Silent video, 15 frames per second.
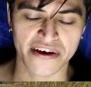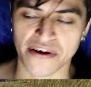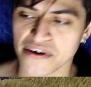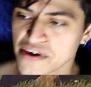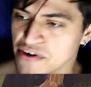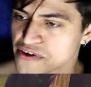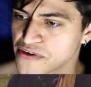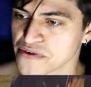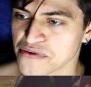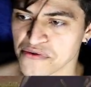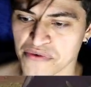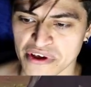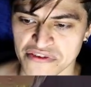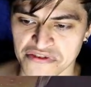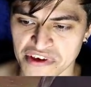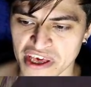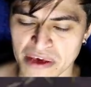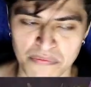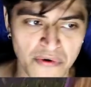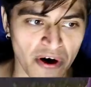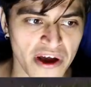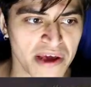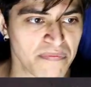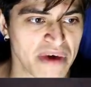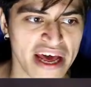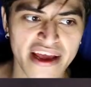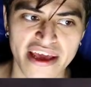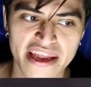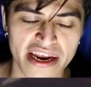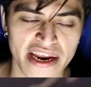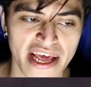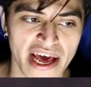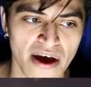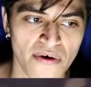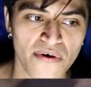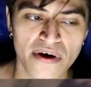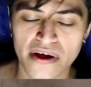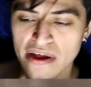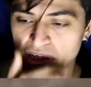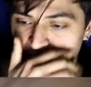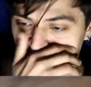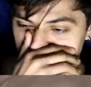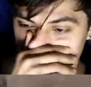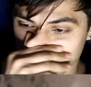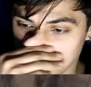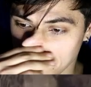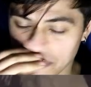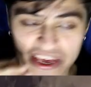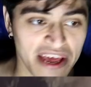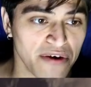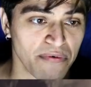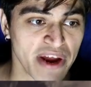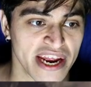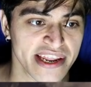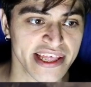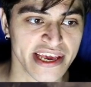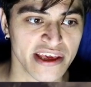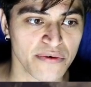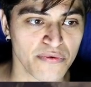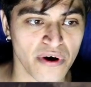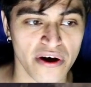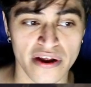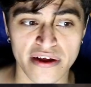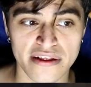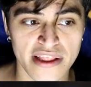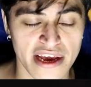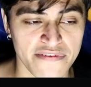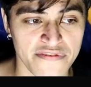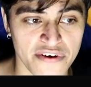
All you do is you keep walking back in and out until you get a raid that you want, like for a